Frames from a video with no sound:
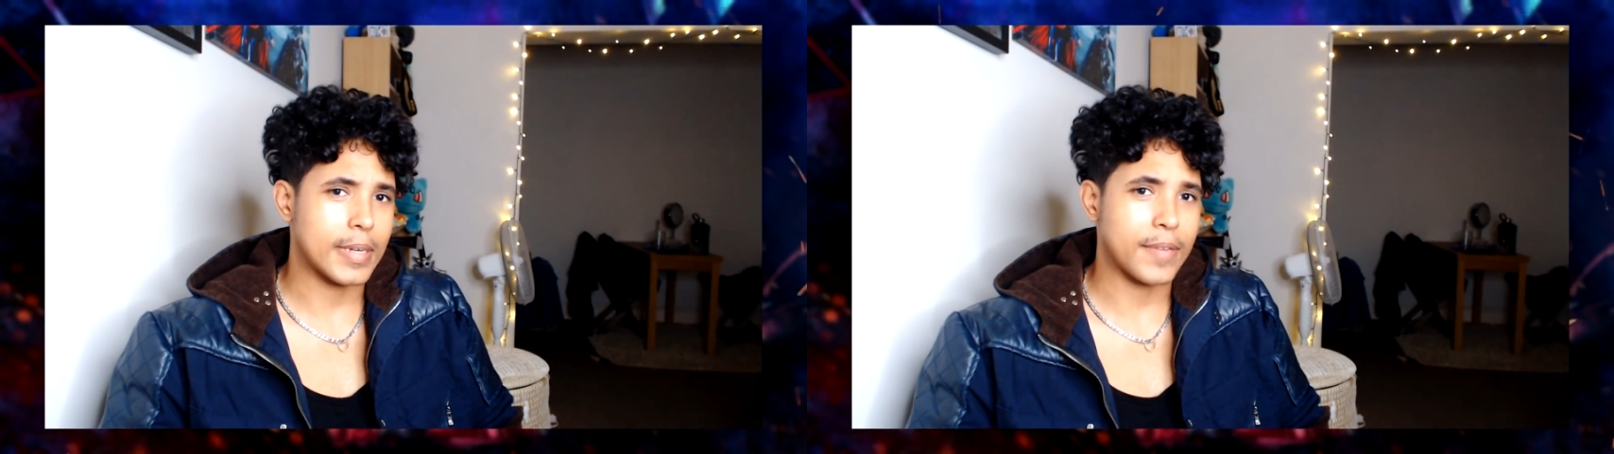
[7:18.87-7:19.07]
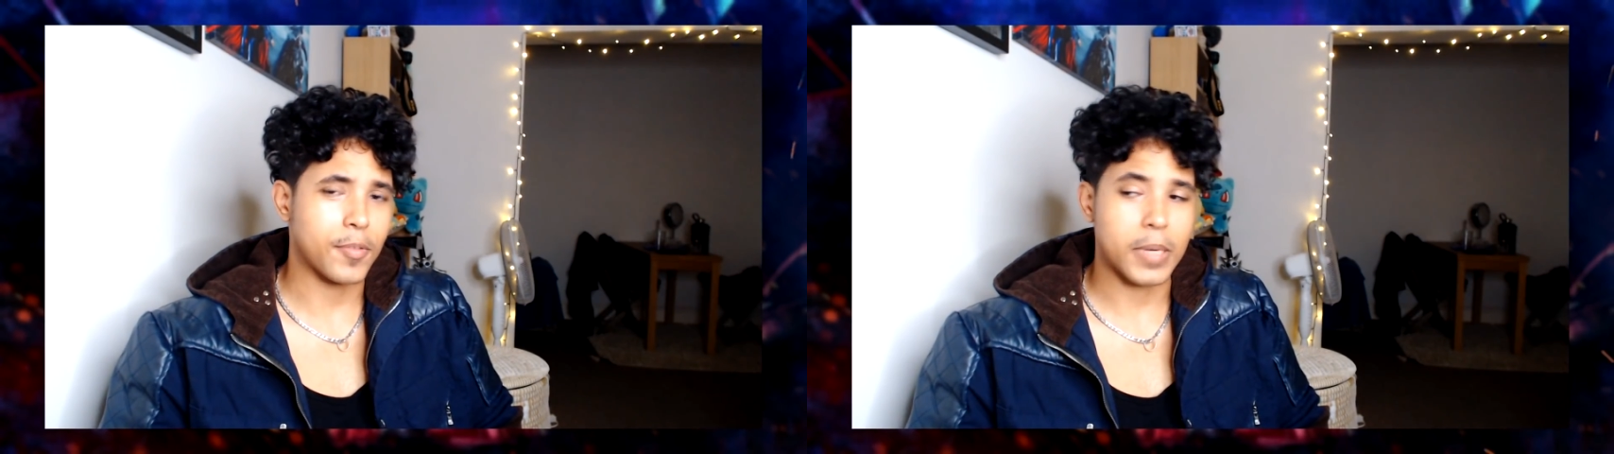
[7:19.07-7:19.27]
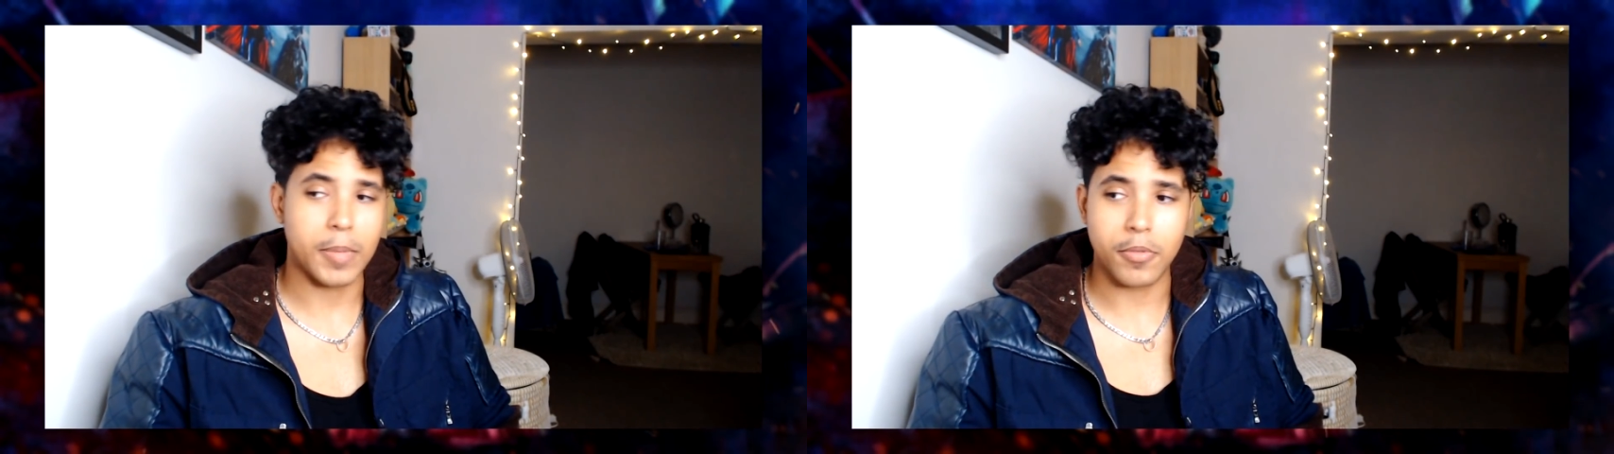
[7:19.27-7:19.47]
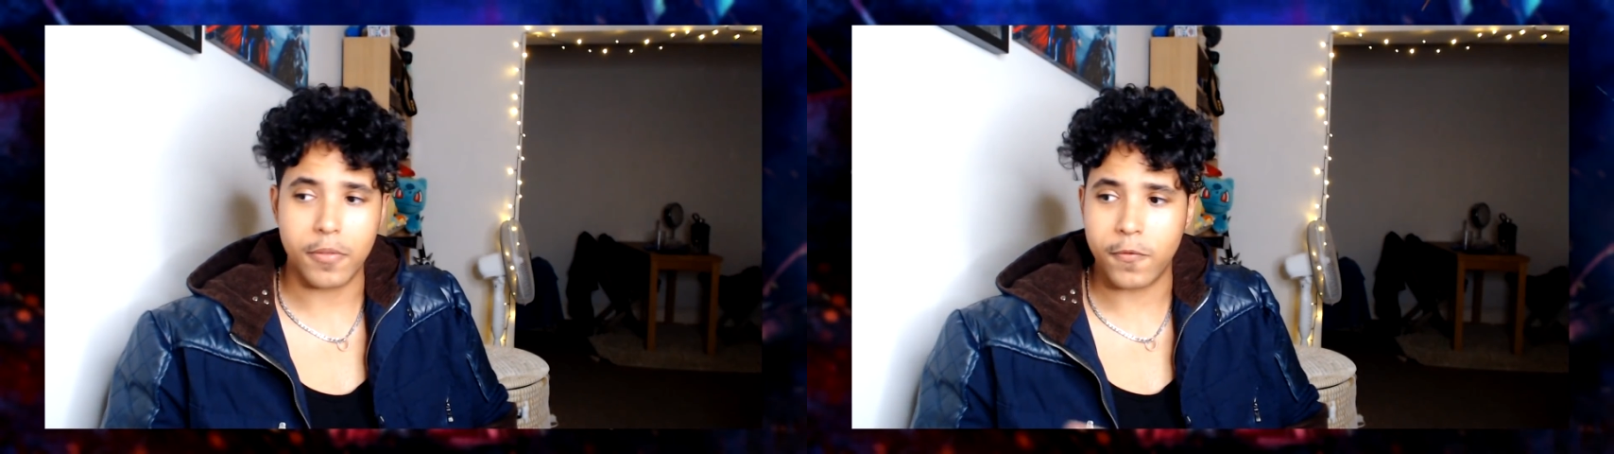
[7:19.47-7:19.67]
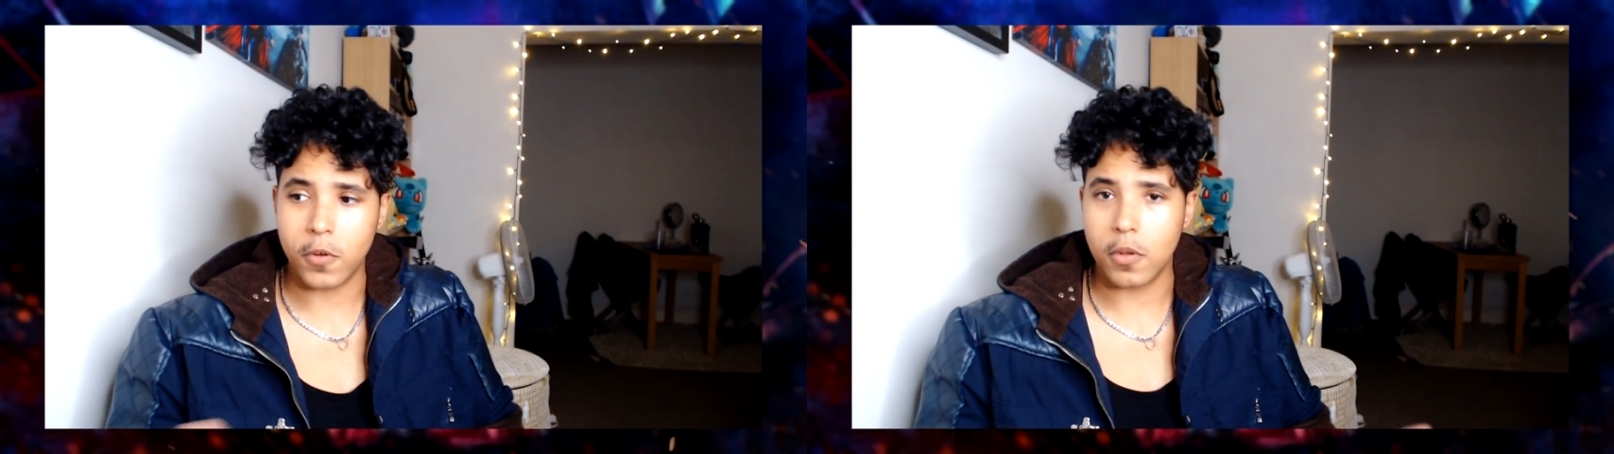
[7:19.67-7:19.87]
you're not giving
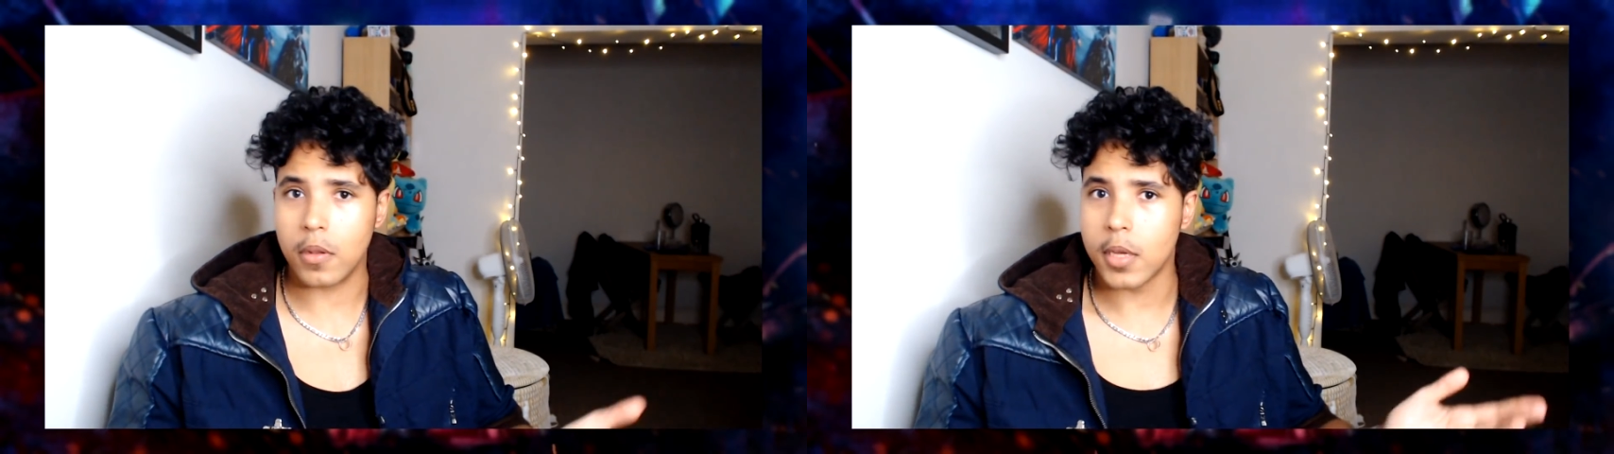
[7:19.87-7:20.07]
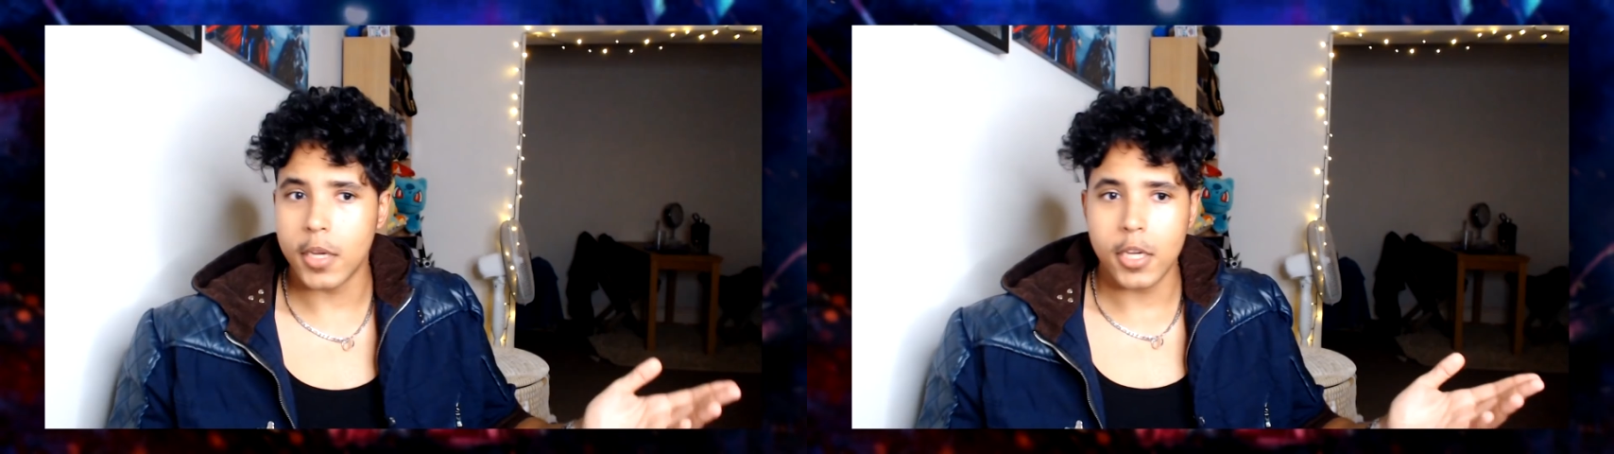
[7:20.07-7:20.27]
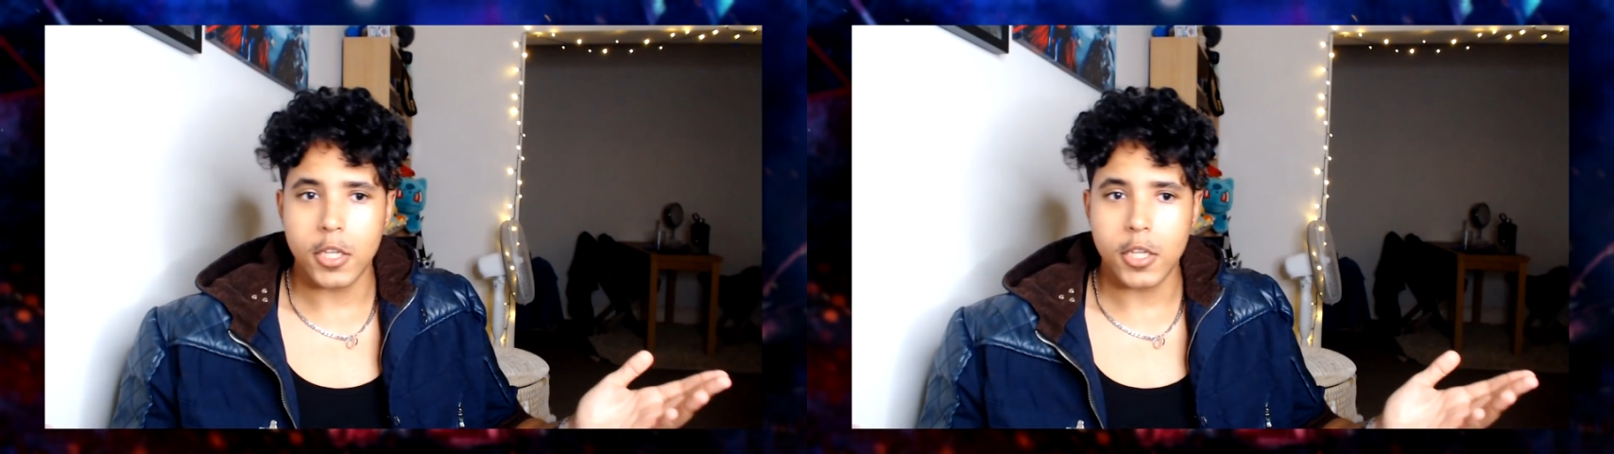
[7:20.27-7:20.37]
people the full